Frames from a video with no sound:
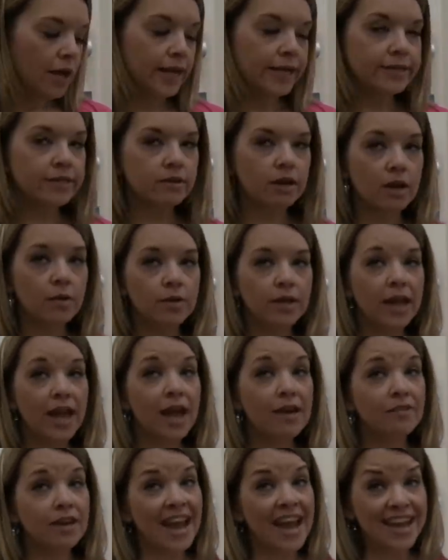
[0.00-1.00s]
it's great when you
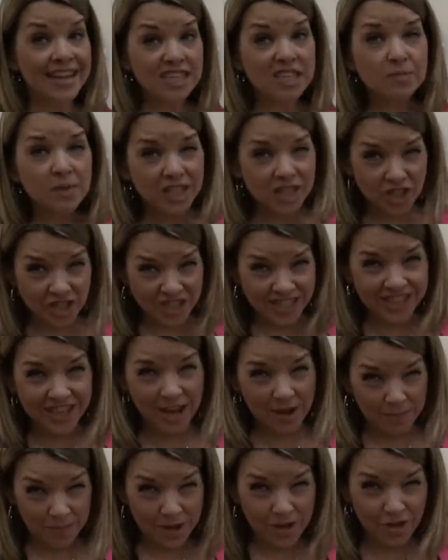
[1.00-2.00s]
have an ad specialty
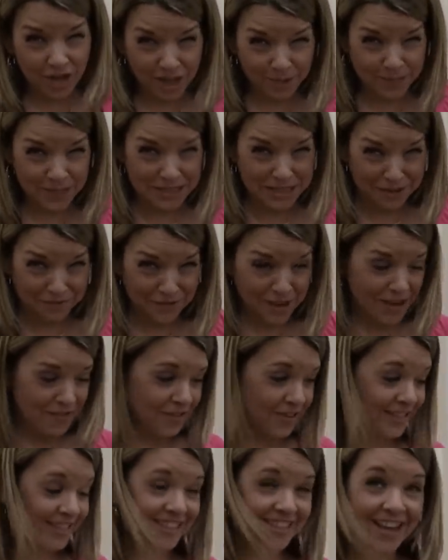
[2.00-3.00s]
company drop stuff
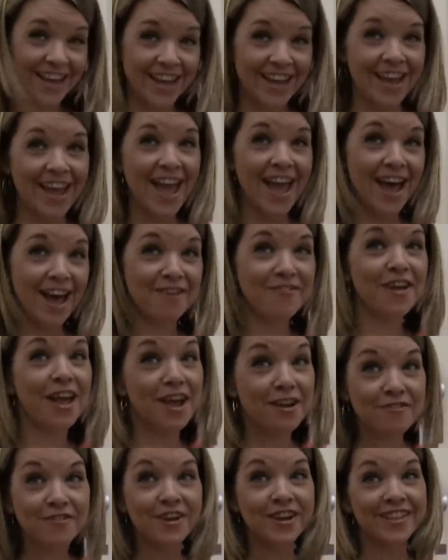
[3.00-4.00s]
off because they have
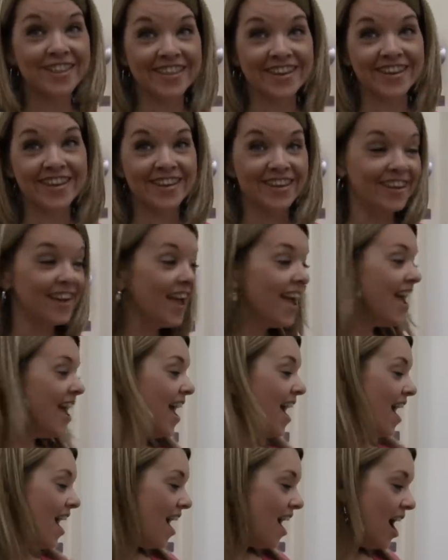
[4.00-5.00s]
everything.
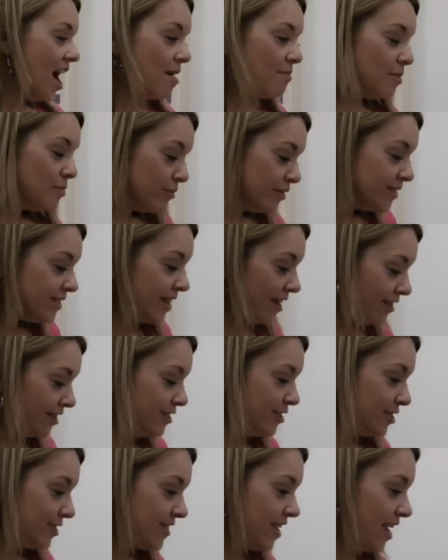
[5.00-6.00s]
And Brucelli
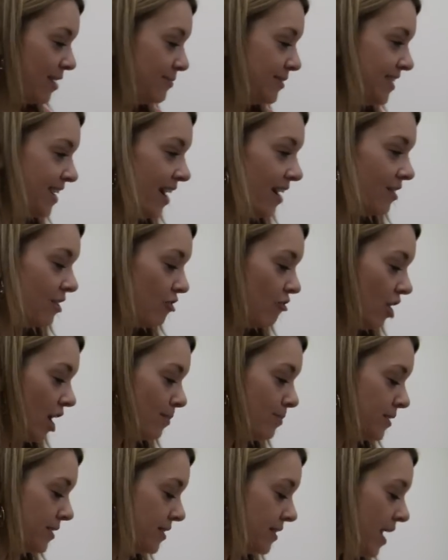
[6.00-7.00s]
just came down and
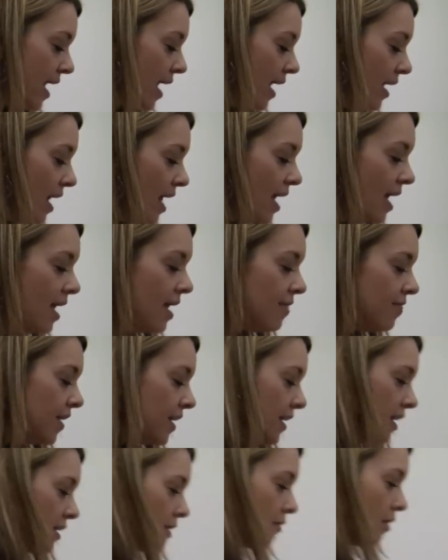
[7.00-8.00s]
dropped us that. They
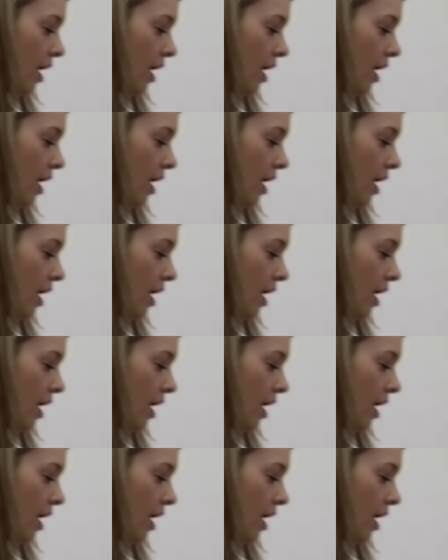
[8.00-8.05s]
need a